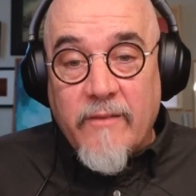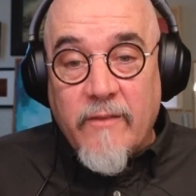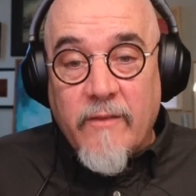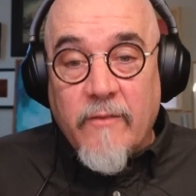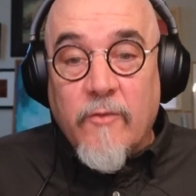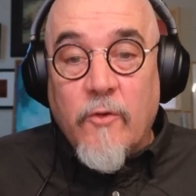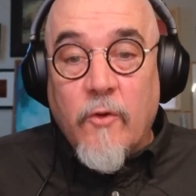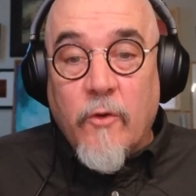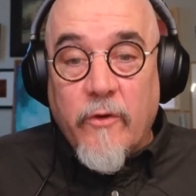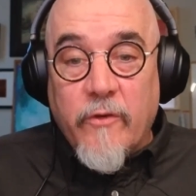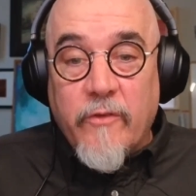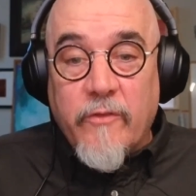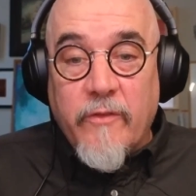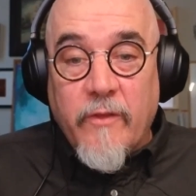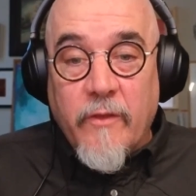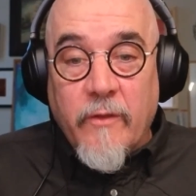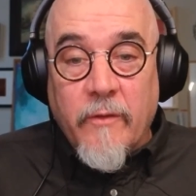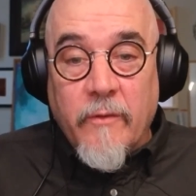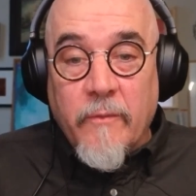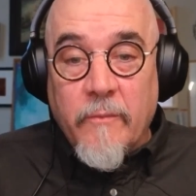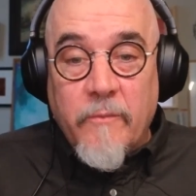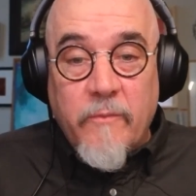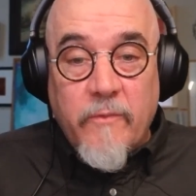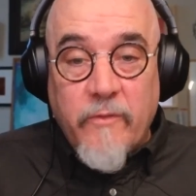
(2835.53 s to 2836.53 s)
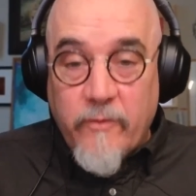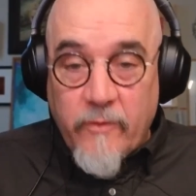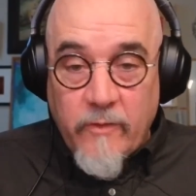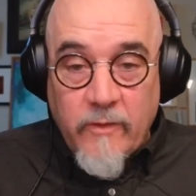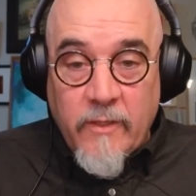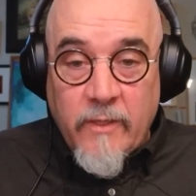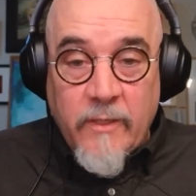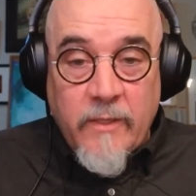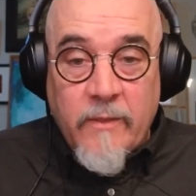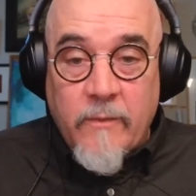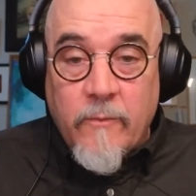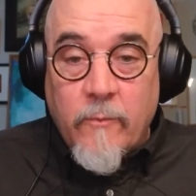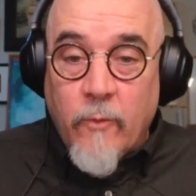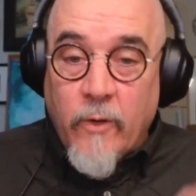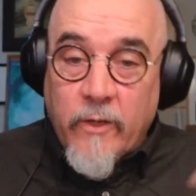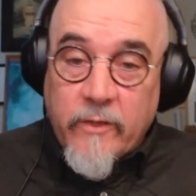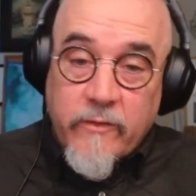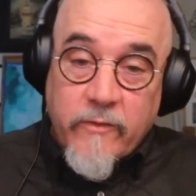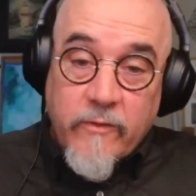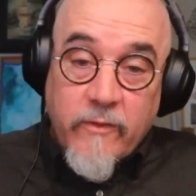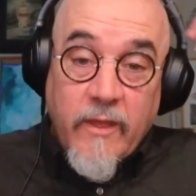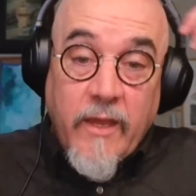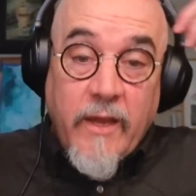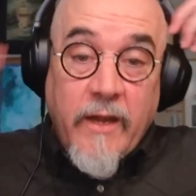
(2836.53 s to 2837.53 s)
And of course, they'll see
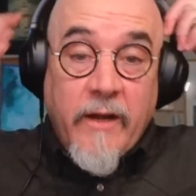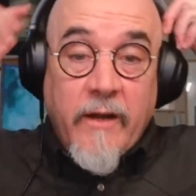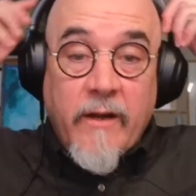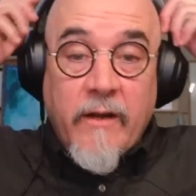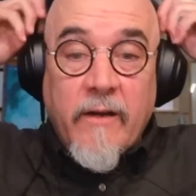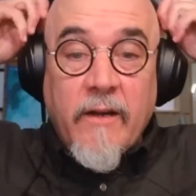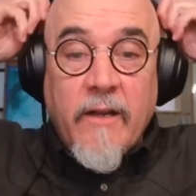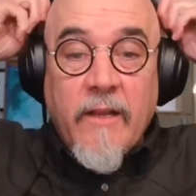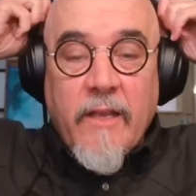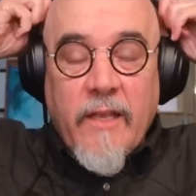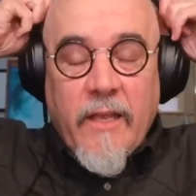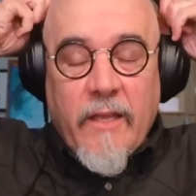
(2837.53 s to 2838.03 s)
what's there.